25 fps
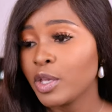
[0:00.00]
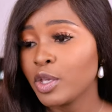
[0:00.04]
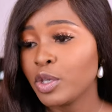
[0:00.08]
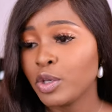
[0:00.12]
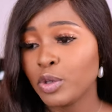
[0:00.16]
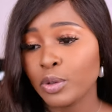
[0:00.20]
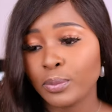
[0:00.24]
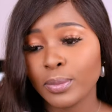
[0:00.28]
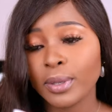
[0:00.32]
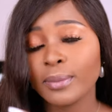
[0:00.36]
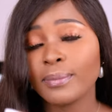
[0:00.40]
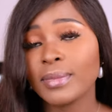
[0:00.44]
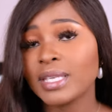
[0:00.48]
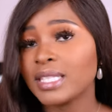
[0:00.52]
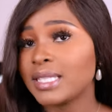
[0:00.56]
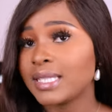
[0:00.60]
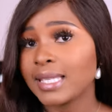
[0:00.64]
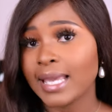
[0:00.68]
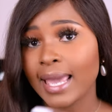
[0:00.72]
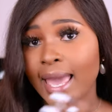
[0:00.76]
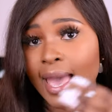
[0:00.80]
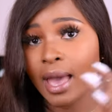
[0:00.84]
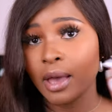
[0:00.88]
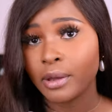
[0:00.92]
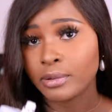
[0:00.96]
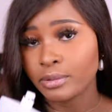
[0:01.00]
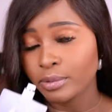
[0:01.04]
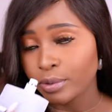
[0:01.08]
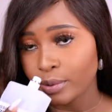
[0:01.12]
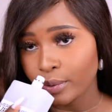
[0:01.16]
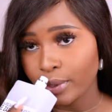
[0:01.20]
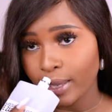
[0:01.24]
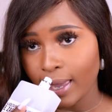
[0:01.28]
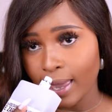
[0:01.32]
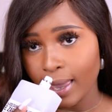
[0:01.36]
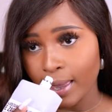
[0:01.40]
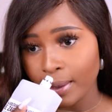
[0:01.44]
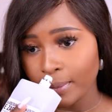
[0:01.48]
you'll be missing out
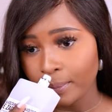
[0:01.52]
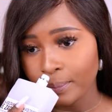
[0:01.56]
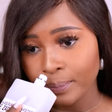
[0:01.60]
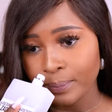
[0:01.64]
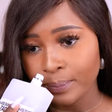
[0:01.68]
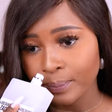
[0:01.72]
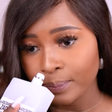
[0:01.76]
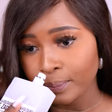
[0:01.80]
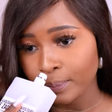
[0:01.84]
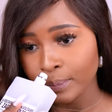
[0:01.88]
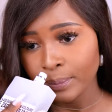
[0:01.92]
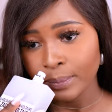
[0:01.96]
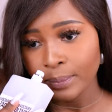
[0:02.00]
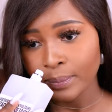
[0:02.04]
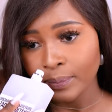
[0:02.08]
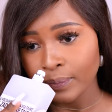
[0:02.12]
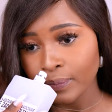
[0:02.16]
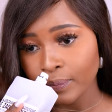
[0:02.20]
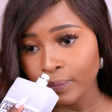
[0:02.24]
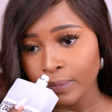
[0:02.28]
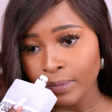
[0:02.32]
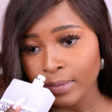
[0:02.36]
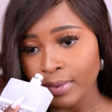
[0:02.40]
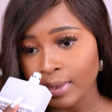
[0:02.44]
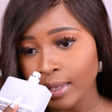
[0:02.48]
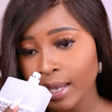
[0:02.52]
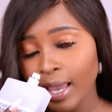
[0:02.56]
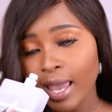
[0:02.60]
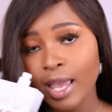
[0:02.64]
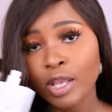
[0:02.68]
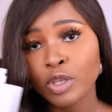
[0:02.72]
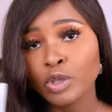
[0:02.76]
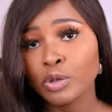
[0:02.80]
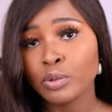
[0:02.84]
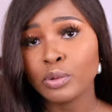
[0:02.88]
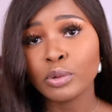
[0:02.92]
okay and